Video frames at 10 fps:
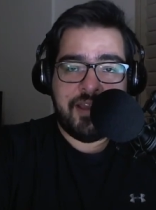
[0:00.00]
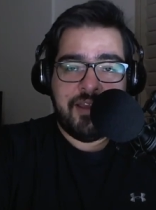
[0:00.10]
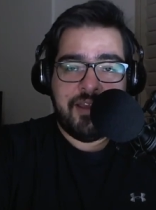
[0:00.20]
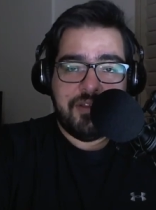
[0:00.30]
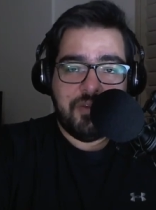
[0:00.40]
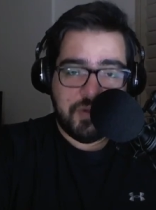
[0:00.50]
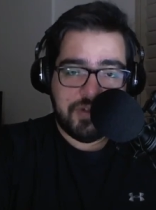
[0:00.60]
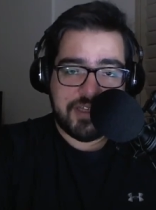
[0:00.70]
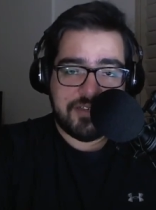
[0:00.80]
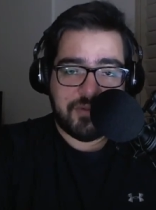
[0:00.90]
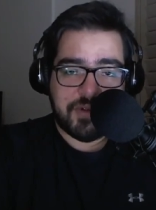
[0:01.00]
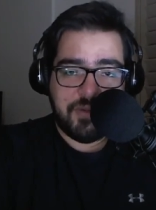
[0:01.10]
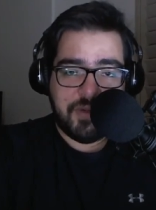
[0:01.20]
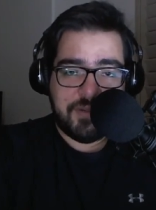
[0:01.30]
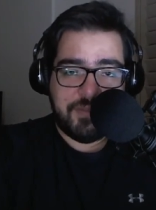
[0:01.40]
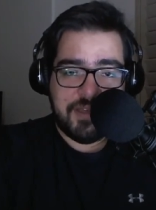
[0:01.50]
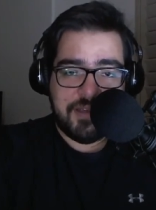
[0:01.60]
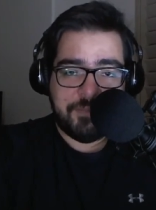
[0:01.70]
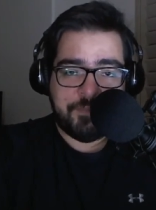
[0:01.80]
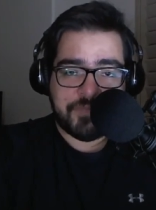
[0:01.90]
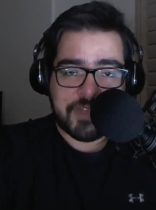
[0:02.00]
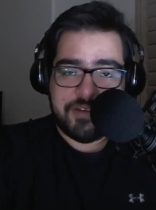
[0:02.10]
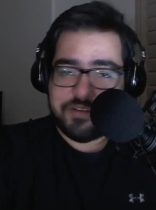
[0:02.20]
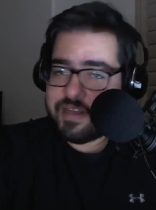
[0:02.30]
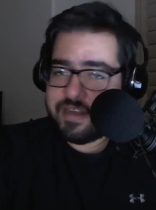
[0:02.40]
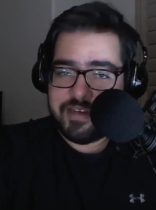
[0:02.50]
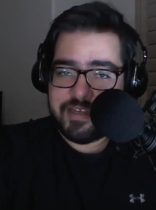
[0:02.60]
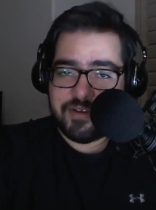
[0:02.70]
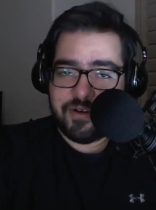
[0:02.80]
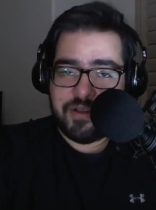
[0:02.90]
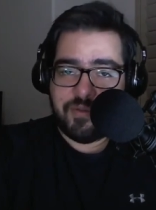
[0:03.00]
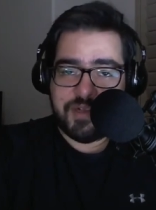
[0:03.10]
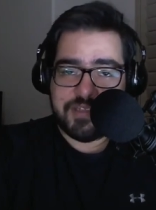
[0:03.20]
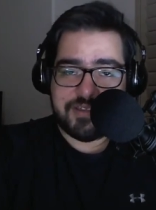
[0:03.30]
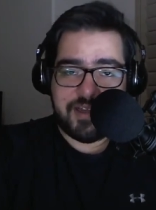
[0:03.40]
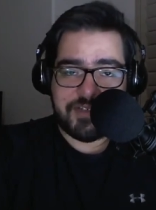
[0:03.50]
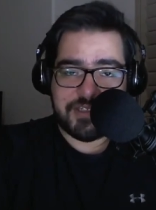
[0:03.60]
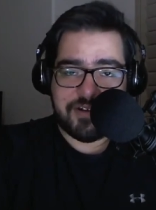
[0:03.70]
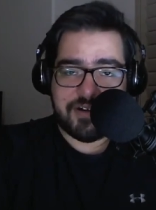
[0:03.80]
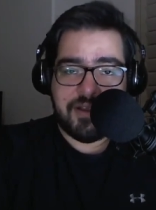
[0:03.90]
You will get to where you want to be, You're not going to get there all at once. None of us are.